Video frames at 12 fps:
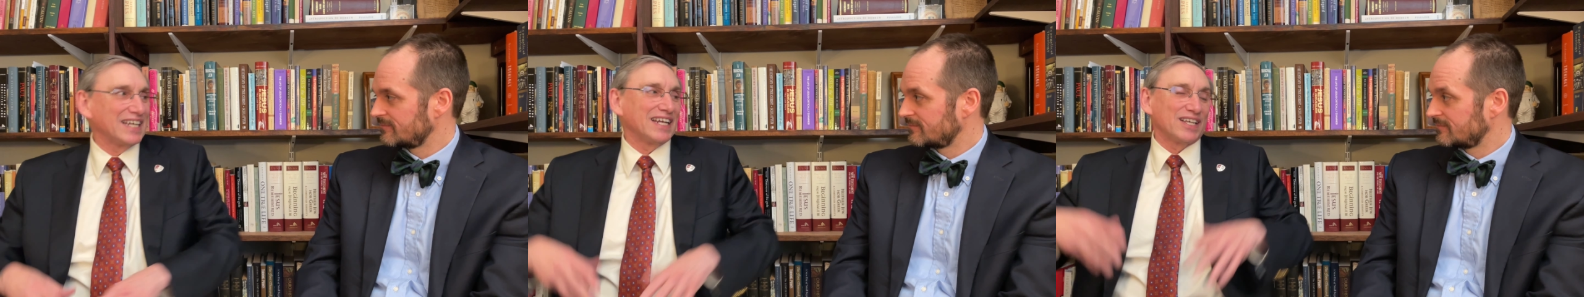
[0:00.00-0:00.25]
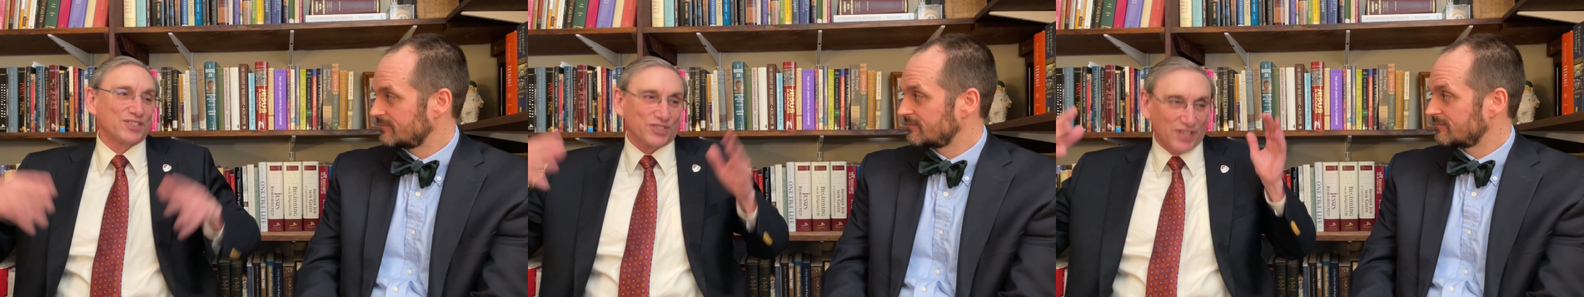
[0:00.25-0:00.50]
Speaker 1: It
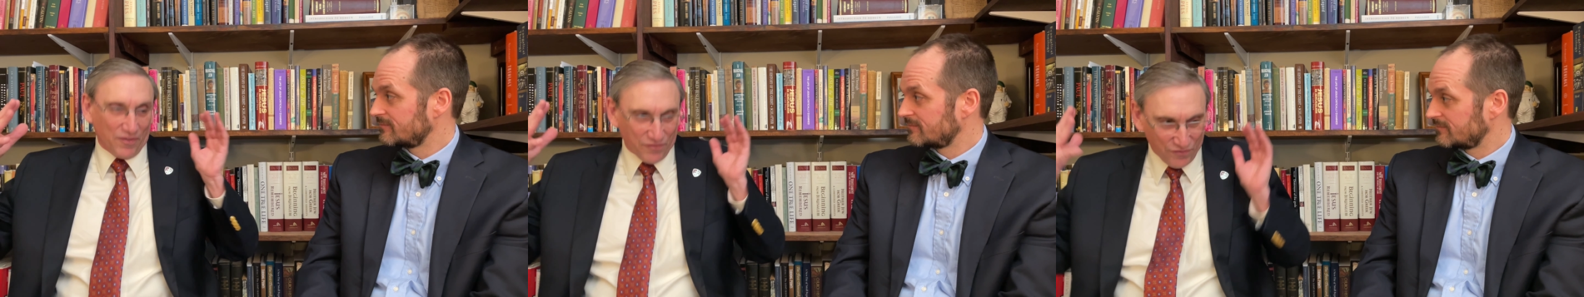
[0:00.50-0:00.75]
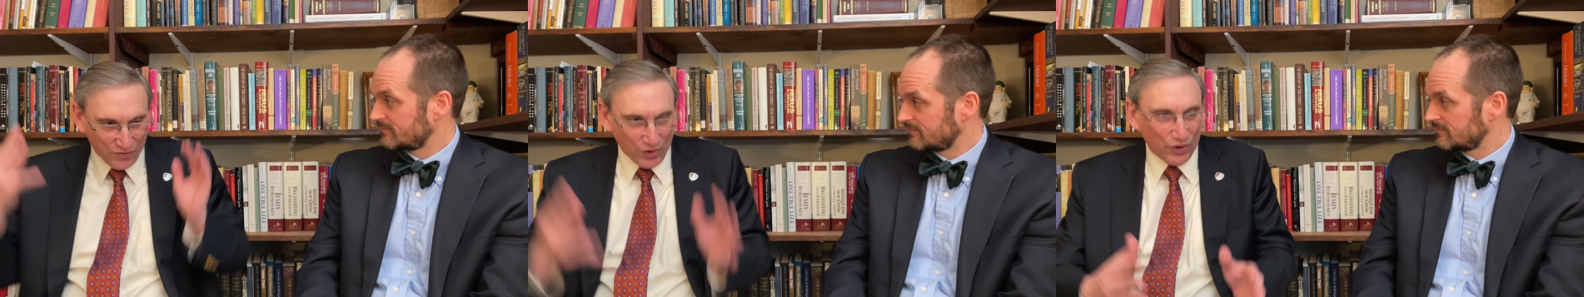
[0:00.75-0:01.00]
is the
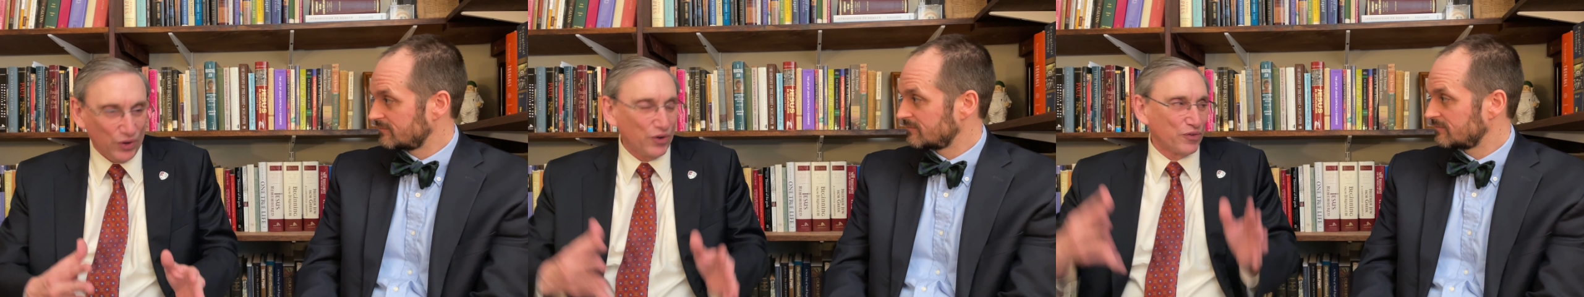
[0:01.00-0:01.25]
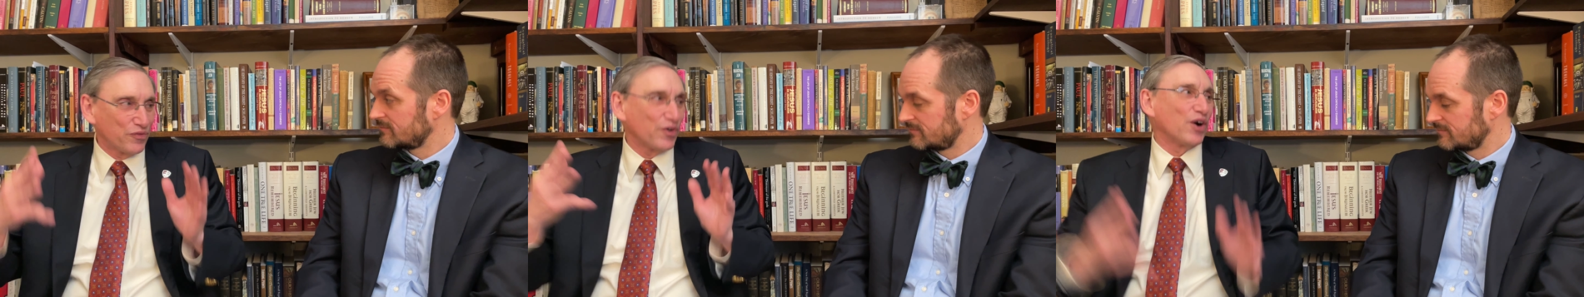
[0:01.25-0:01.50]

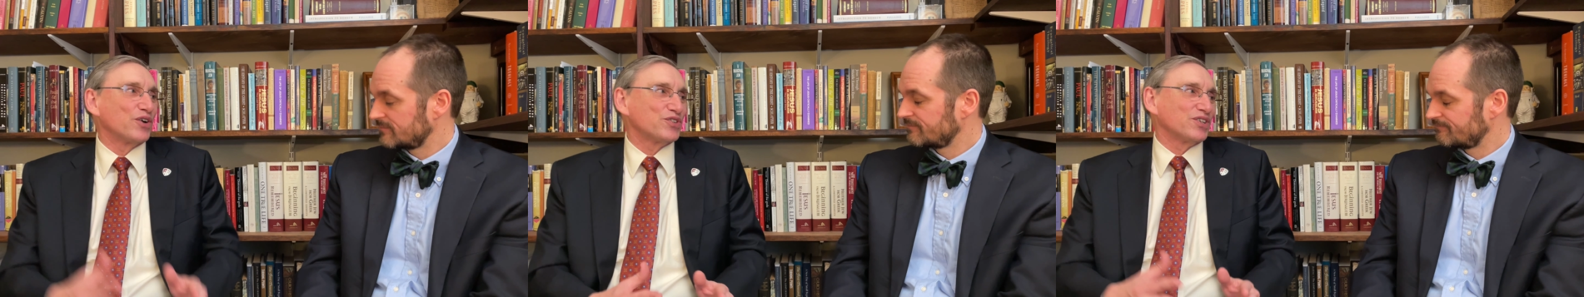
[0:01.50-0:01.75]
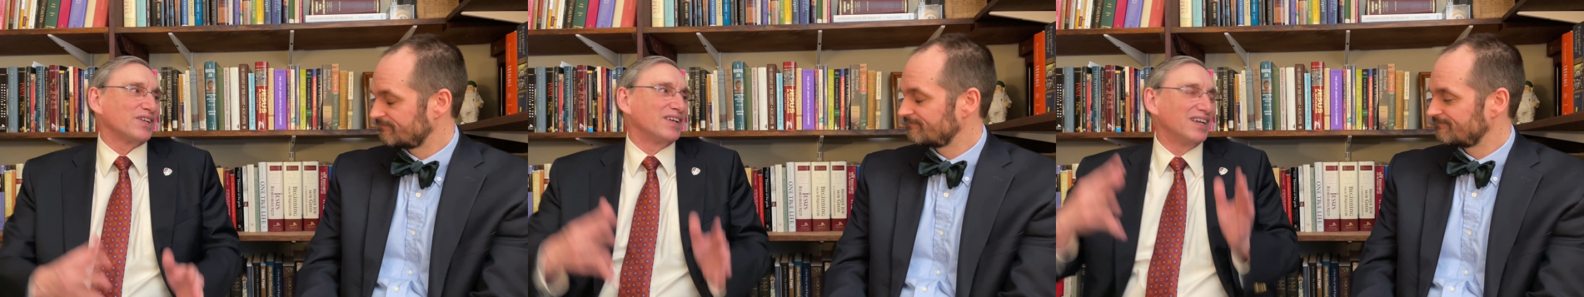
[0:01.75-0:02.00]
full
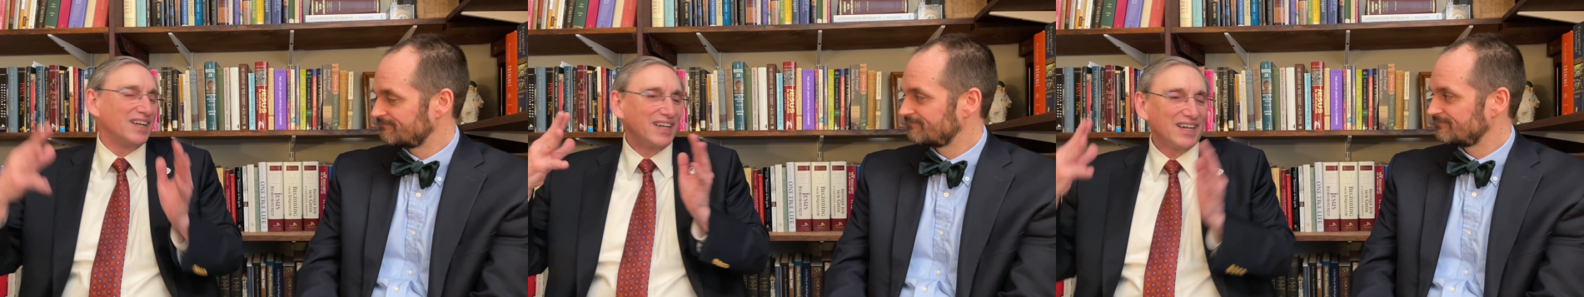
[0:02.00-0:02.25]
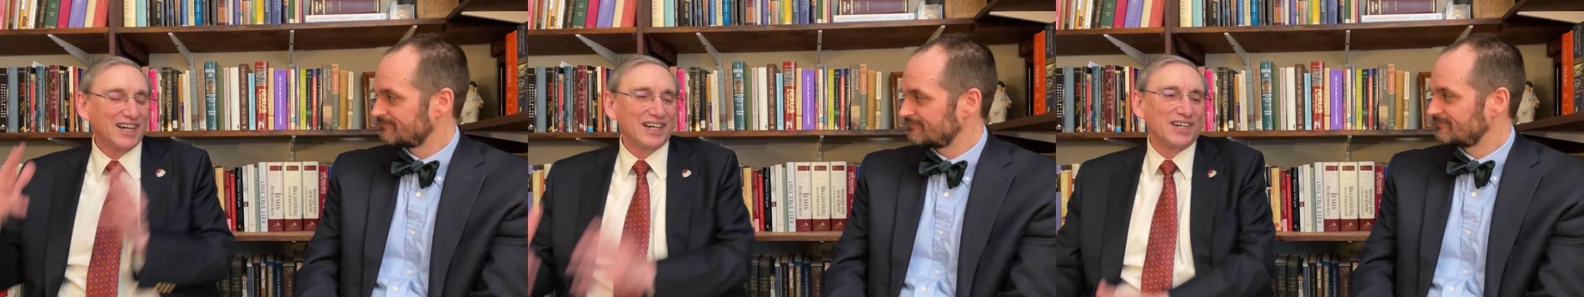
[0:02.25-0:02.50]
version
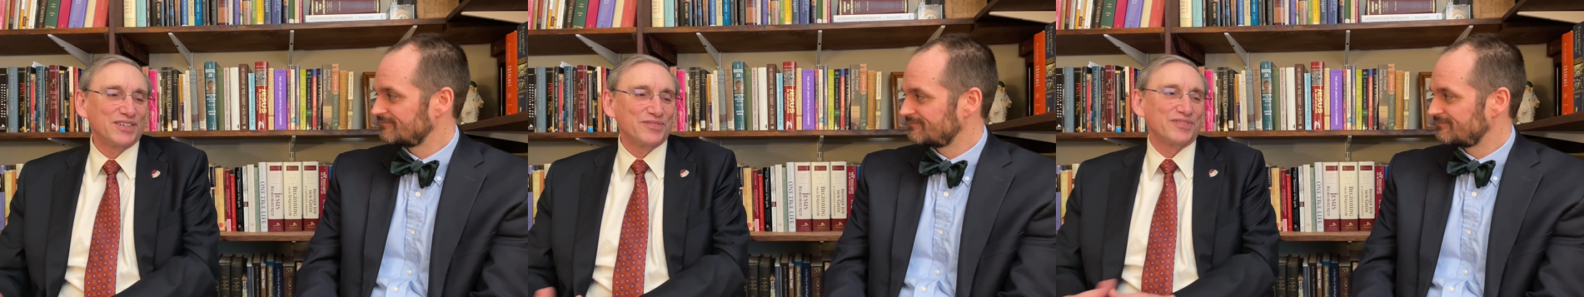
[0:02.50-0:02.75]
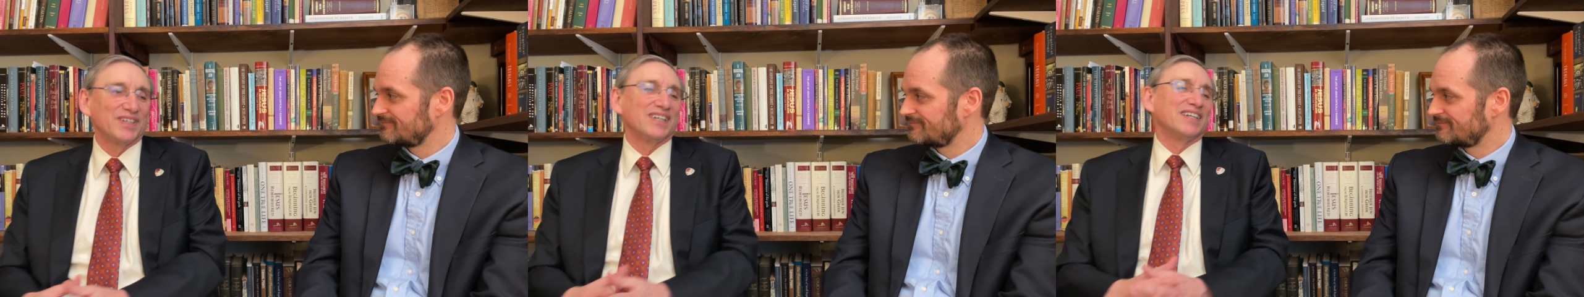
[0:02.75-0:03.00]

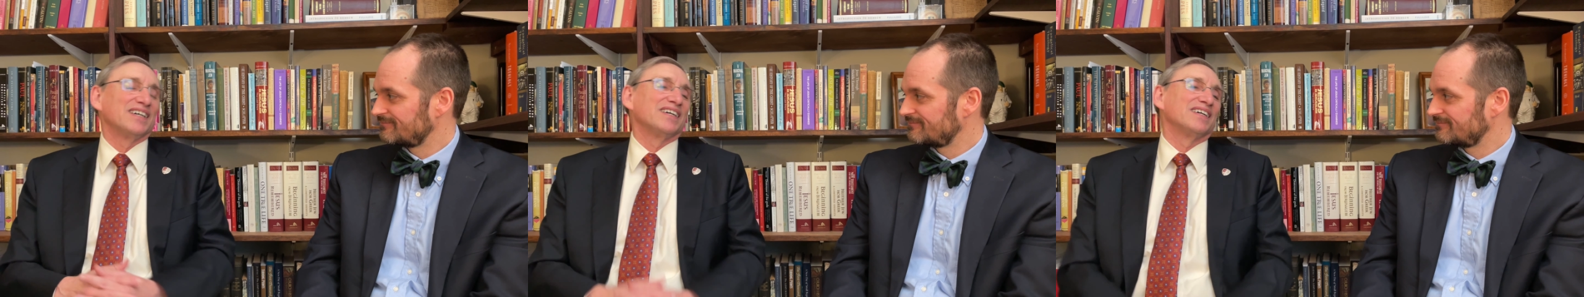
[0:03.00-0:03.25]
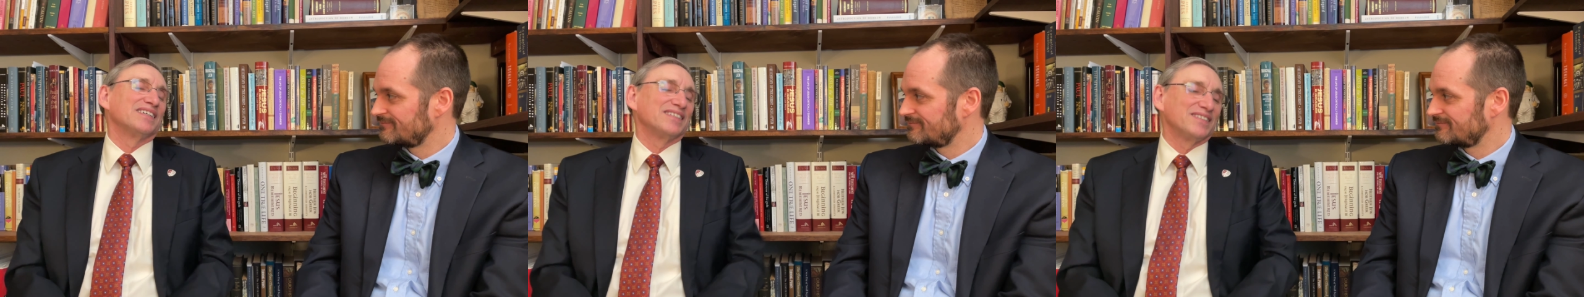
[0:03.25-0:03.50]
of
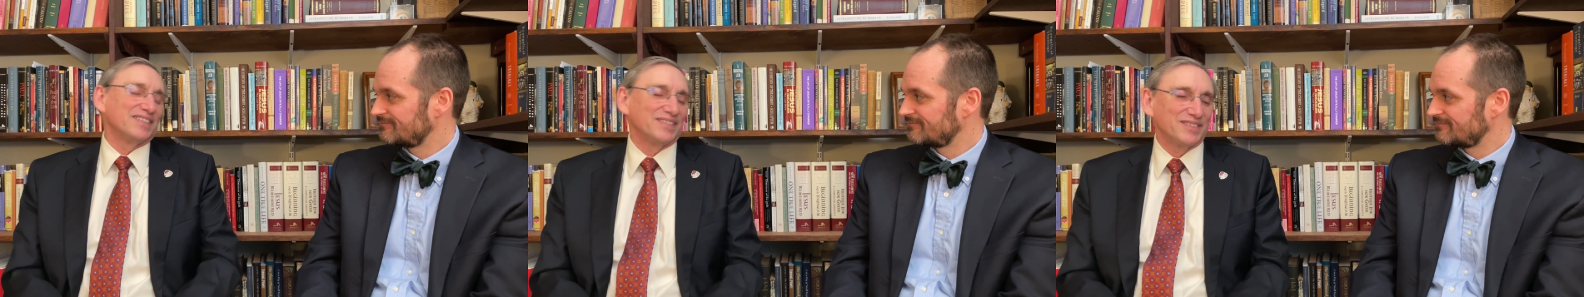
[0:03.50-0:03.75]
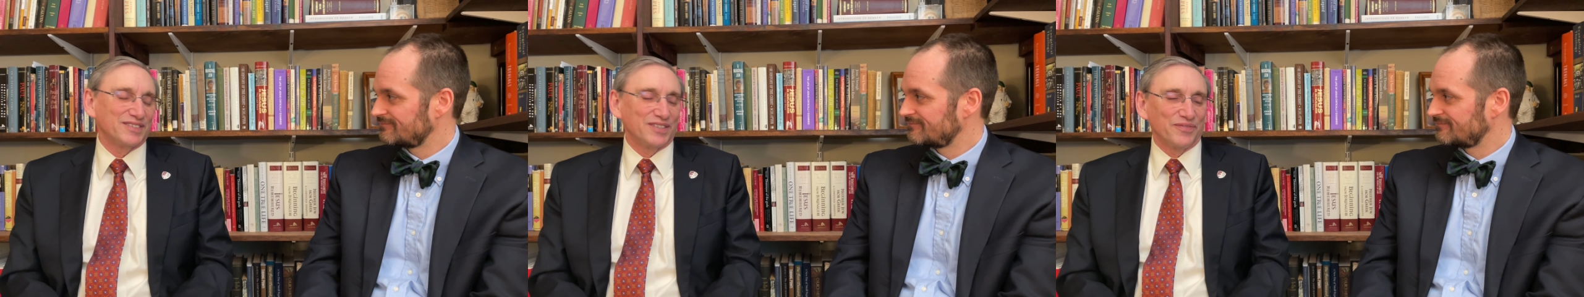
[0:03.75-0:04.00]
uh,
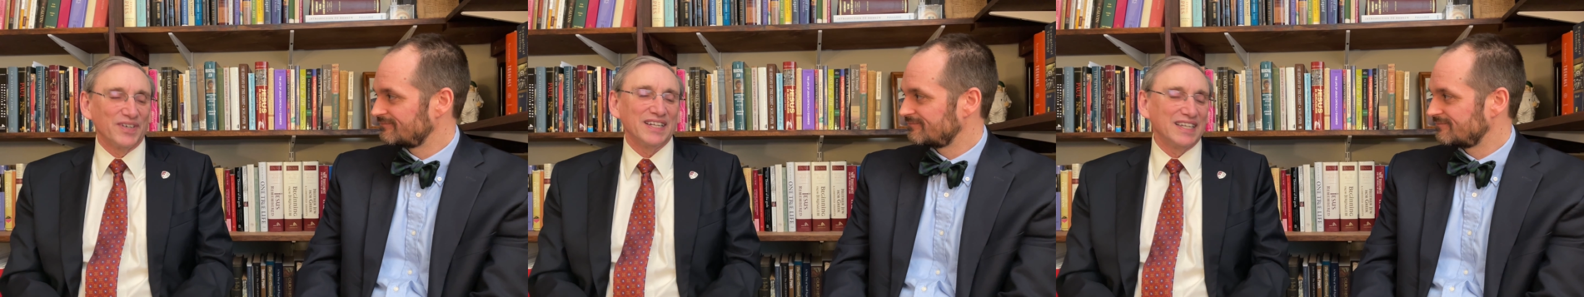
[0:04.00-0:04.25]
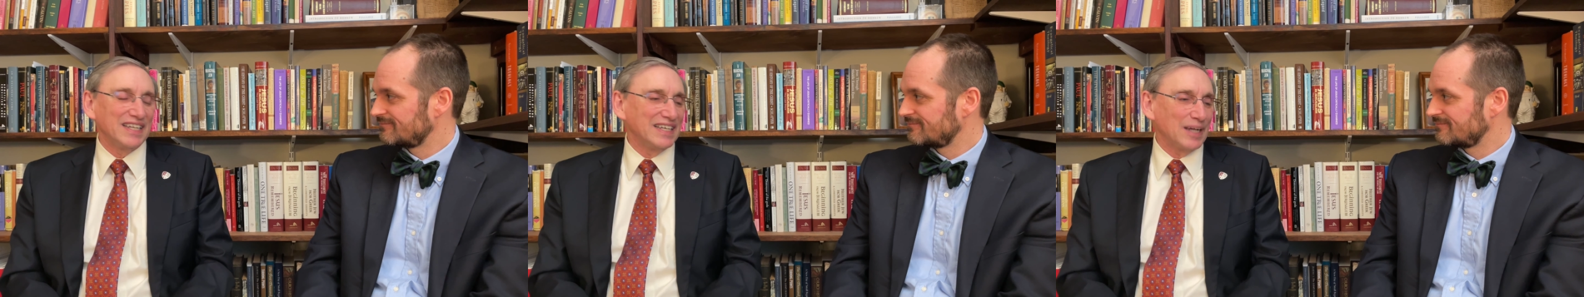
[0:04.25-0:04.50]

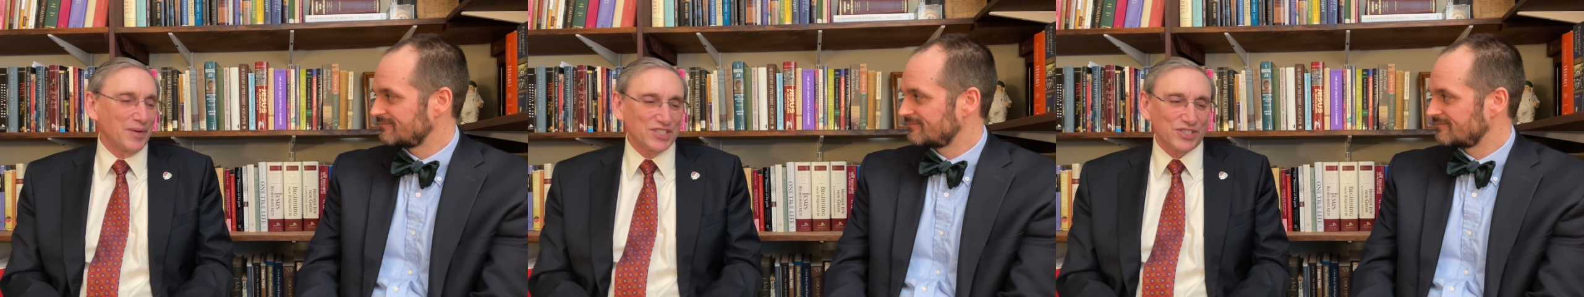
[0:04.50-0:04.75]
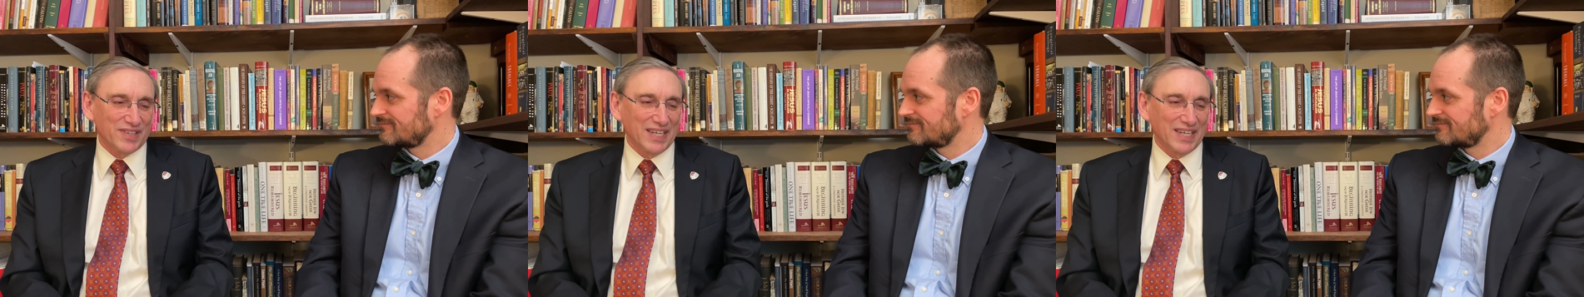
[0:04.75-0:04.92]
divinity. I mean, just